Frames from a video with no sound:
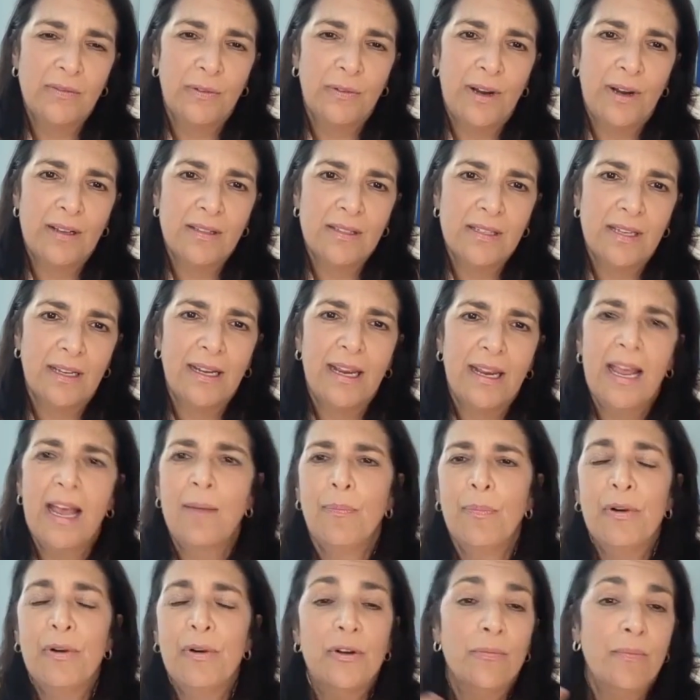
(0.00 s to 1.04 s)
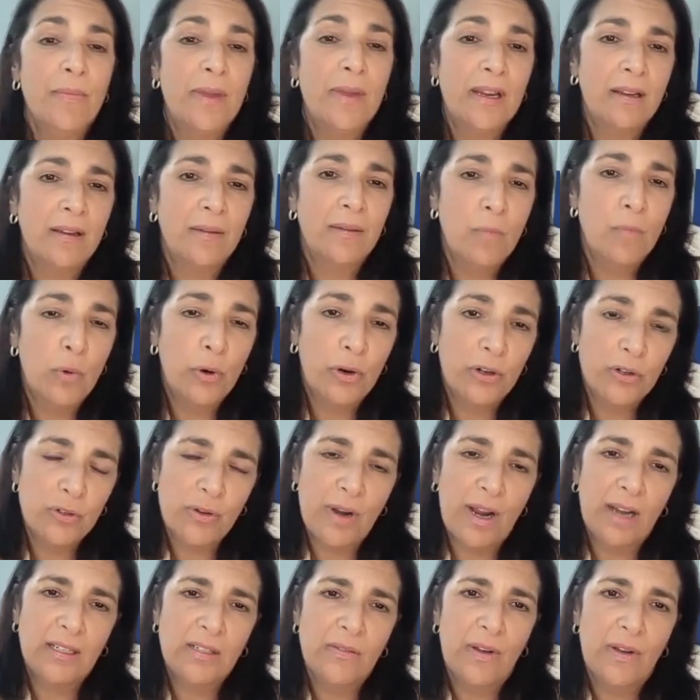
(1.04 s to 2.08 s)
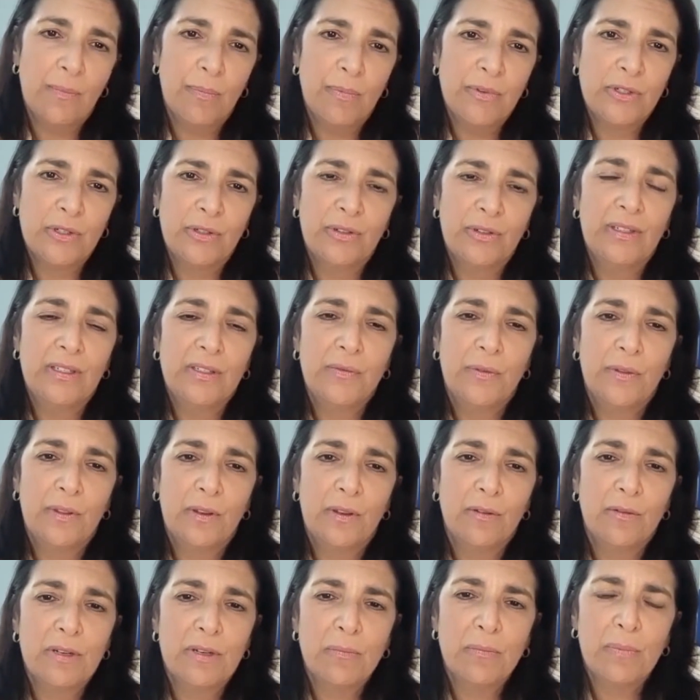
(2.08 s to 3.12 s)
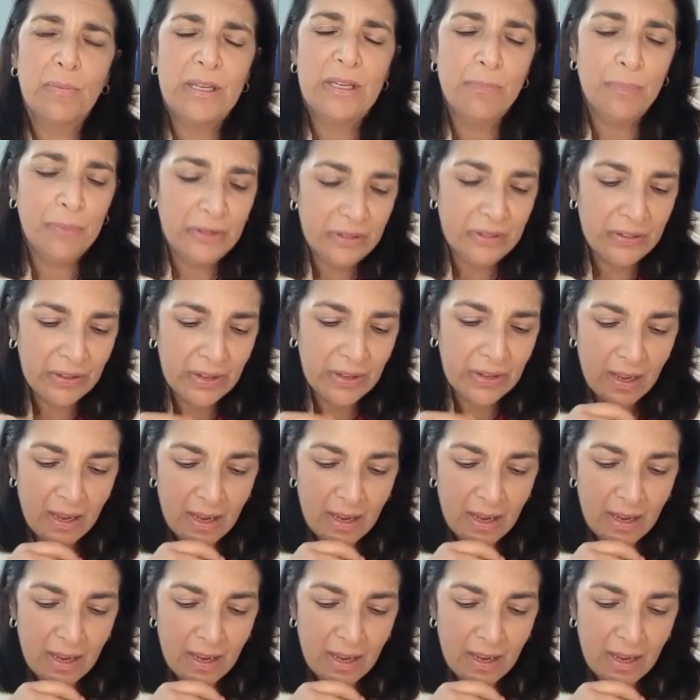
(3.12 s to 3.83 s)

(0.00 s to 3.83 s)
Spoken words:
for outside capital, make more attractive opportunities for the Greek people.